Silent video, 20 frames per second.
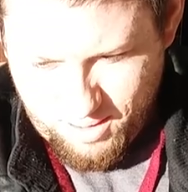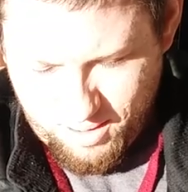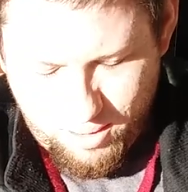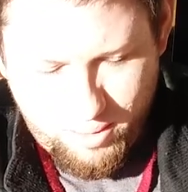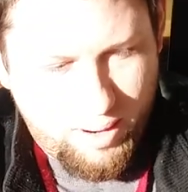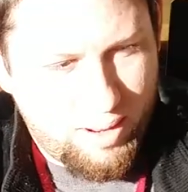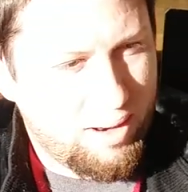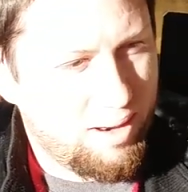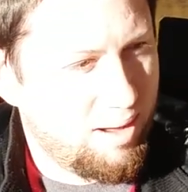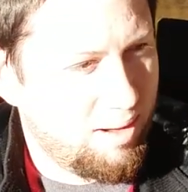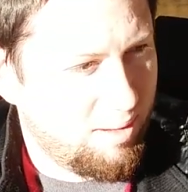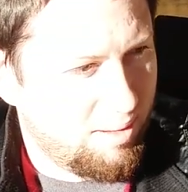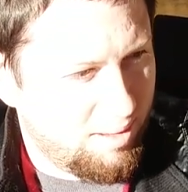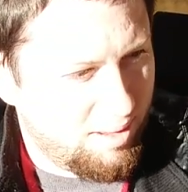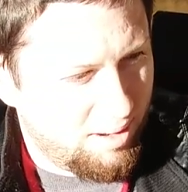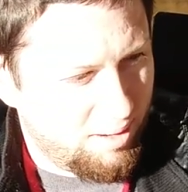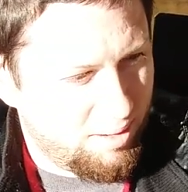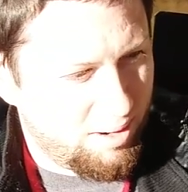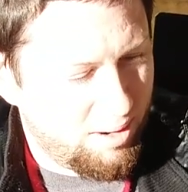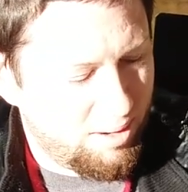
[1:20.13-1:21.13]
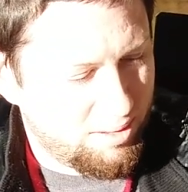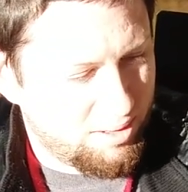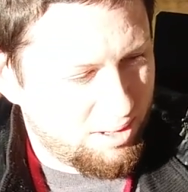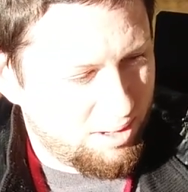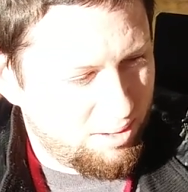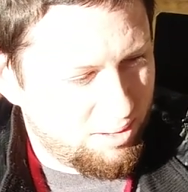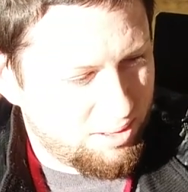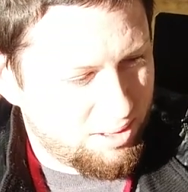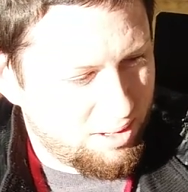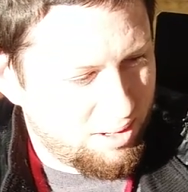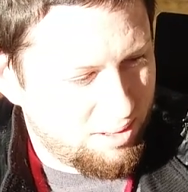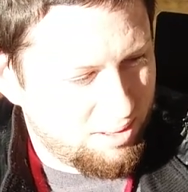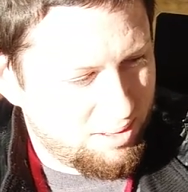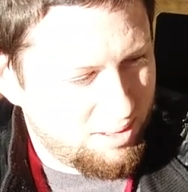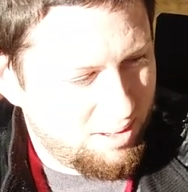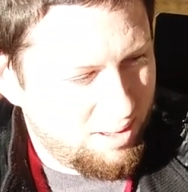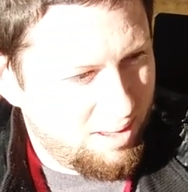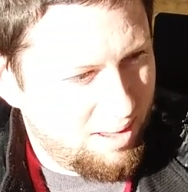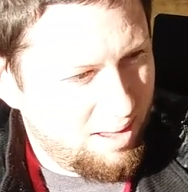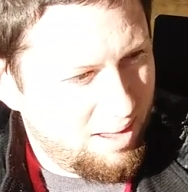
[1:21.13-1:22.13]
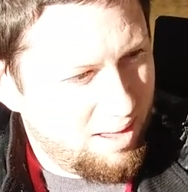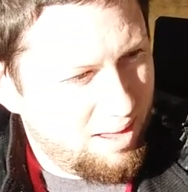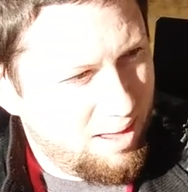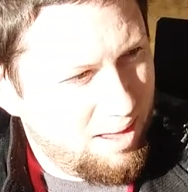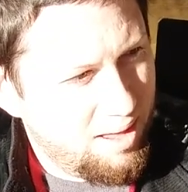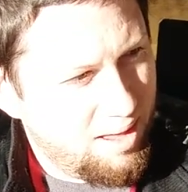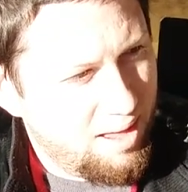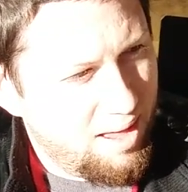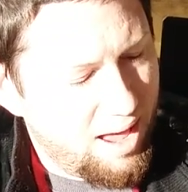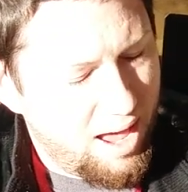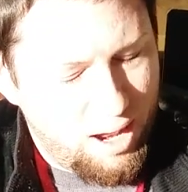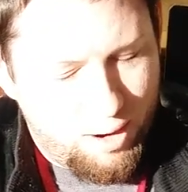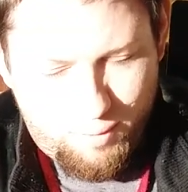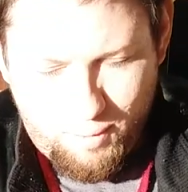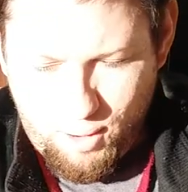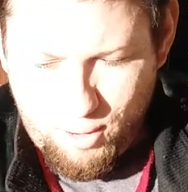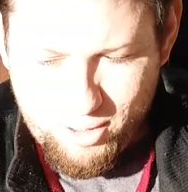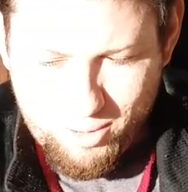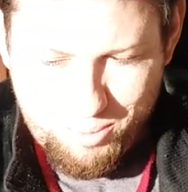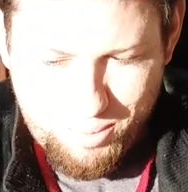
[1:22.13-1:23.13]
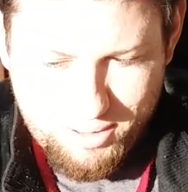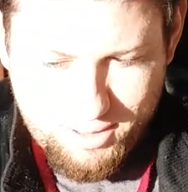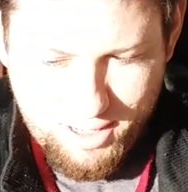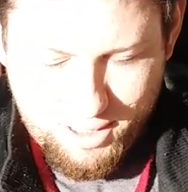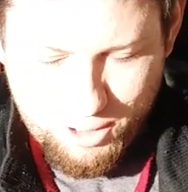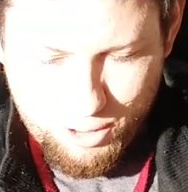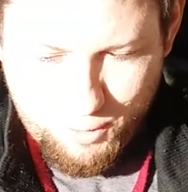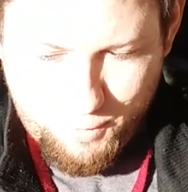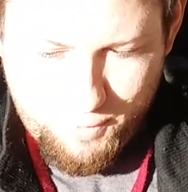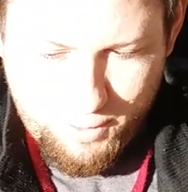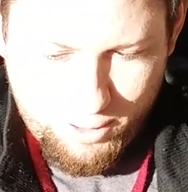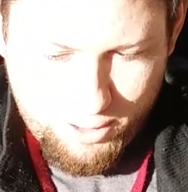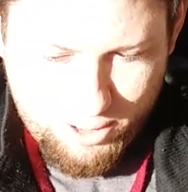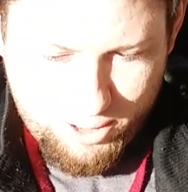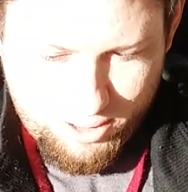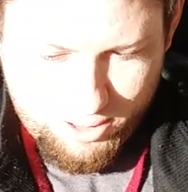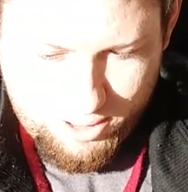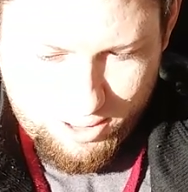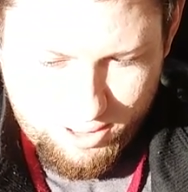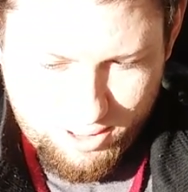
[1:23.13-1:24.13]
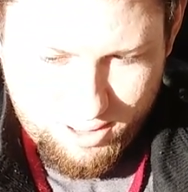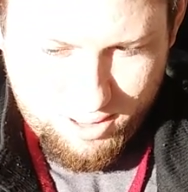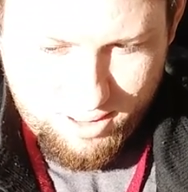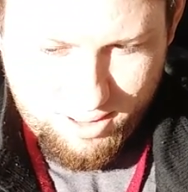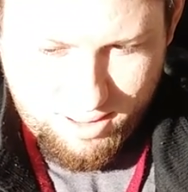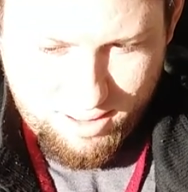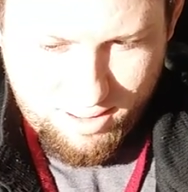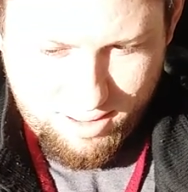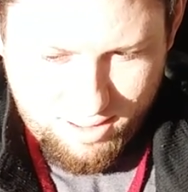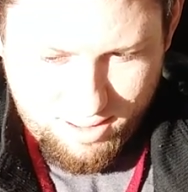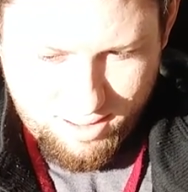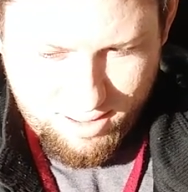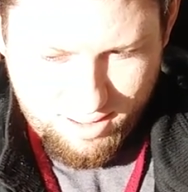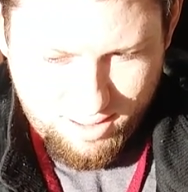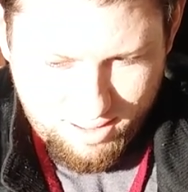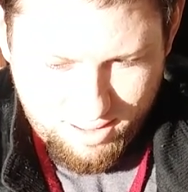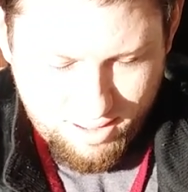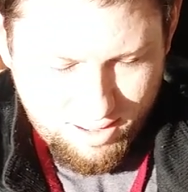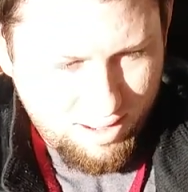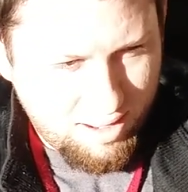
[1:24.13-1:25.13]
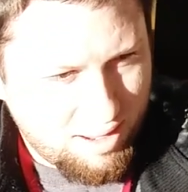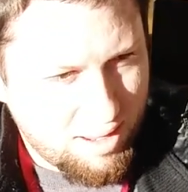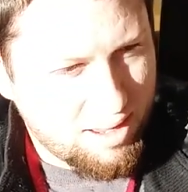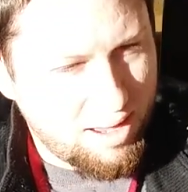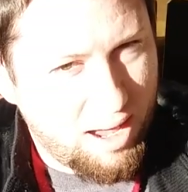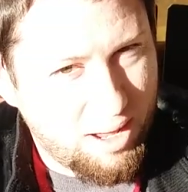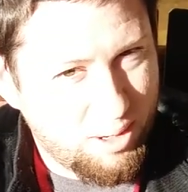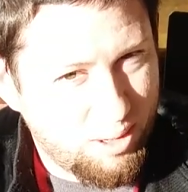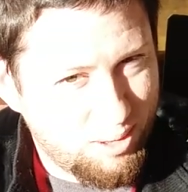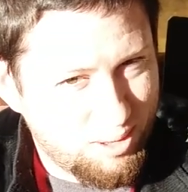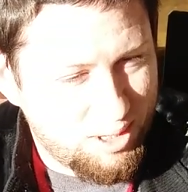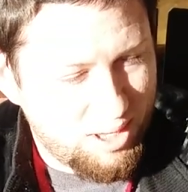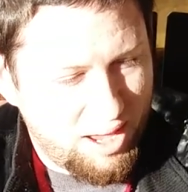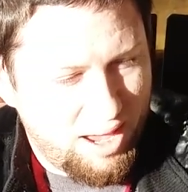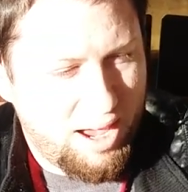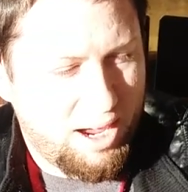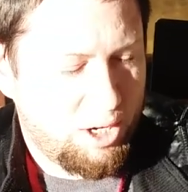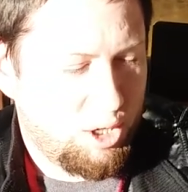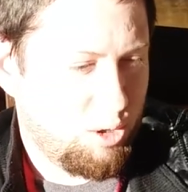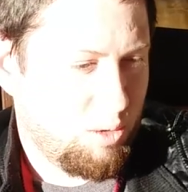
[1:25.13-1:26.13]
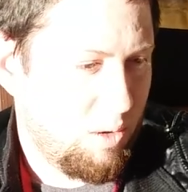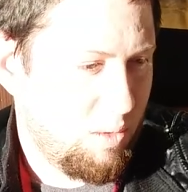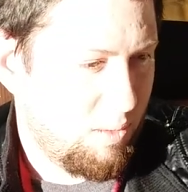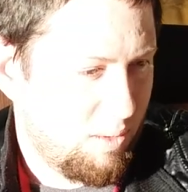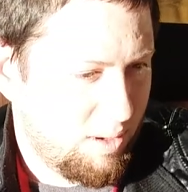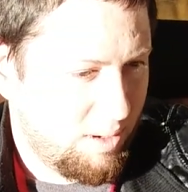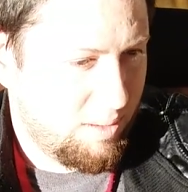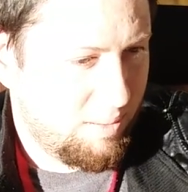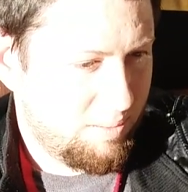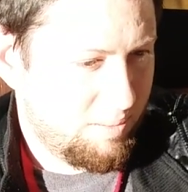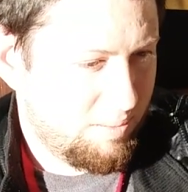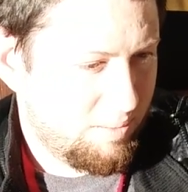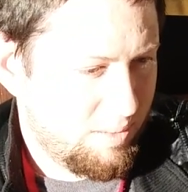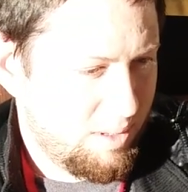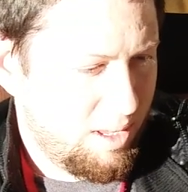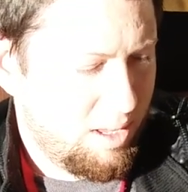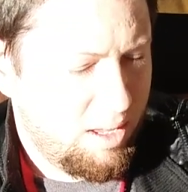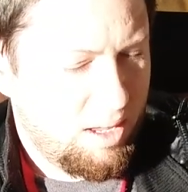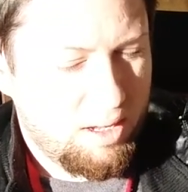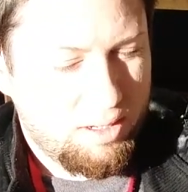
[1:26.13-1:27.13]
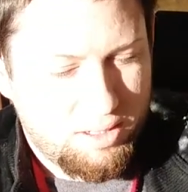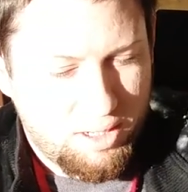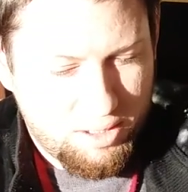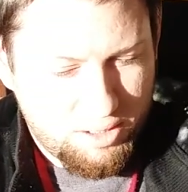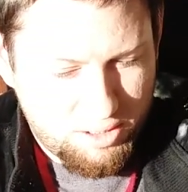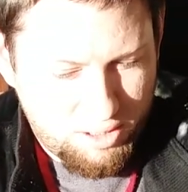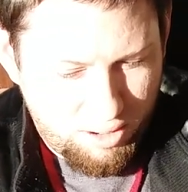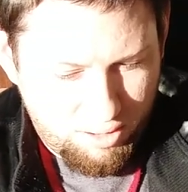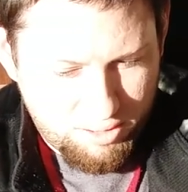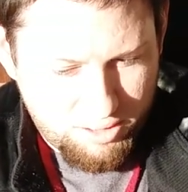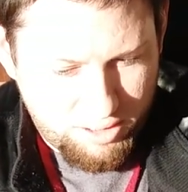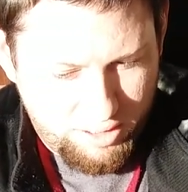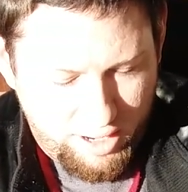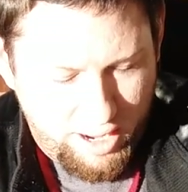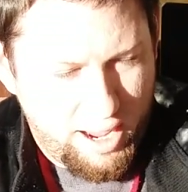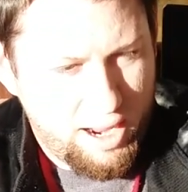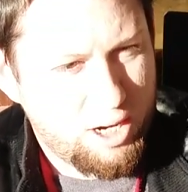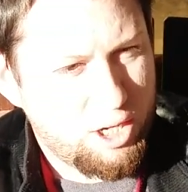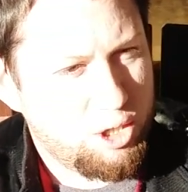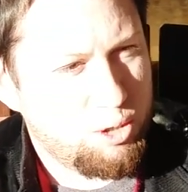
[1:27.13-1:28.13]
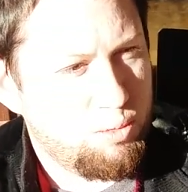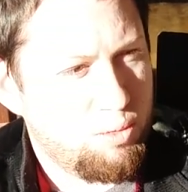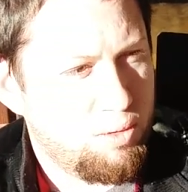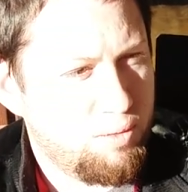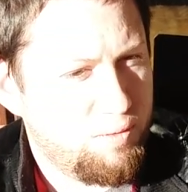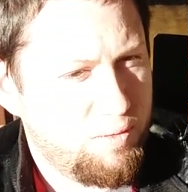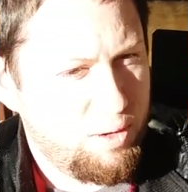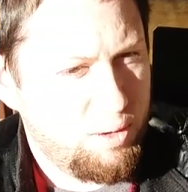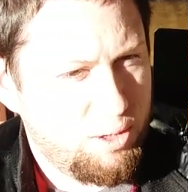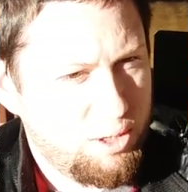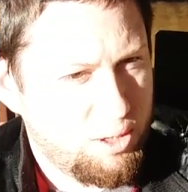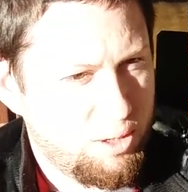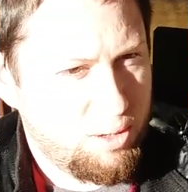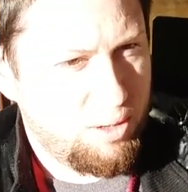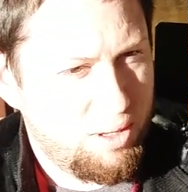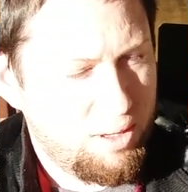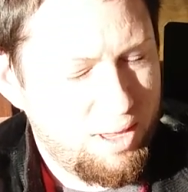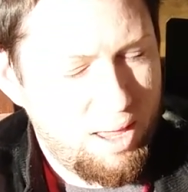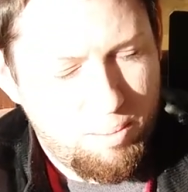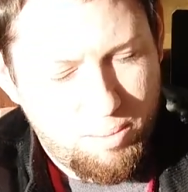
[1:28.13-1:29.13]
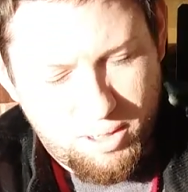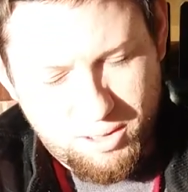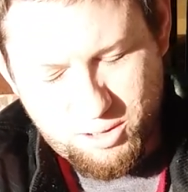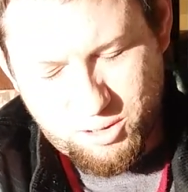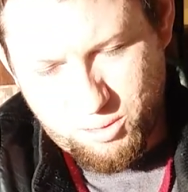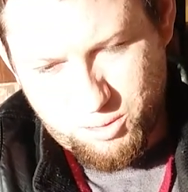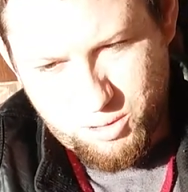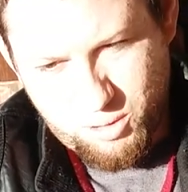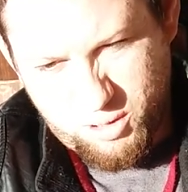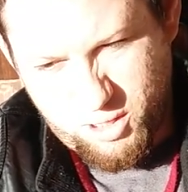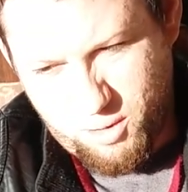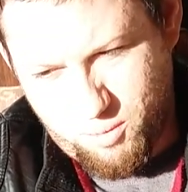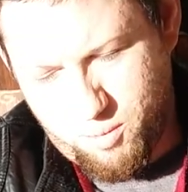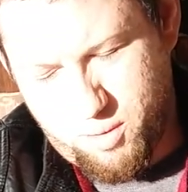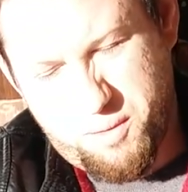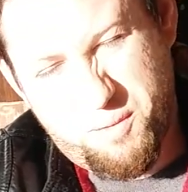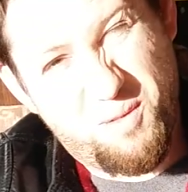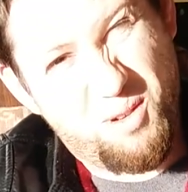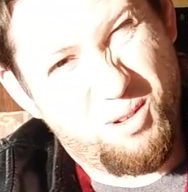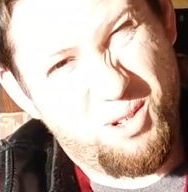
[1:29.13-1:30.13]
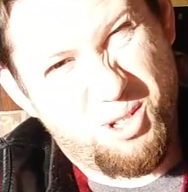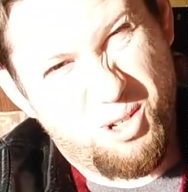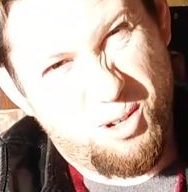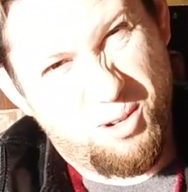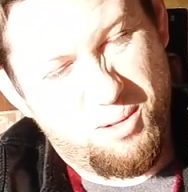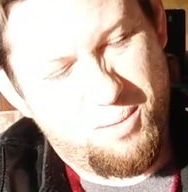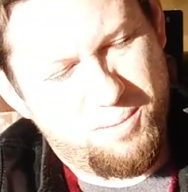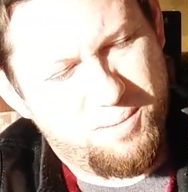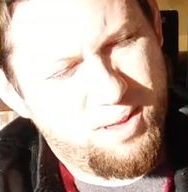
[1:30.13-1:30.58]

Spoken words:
Oh wait, no. Here's it goes. Out of all the potential futures, God knows the actual one. Since there is an actual future, then that means there's only one future.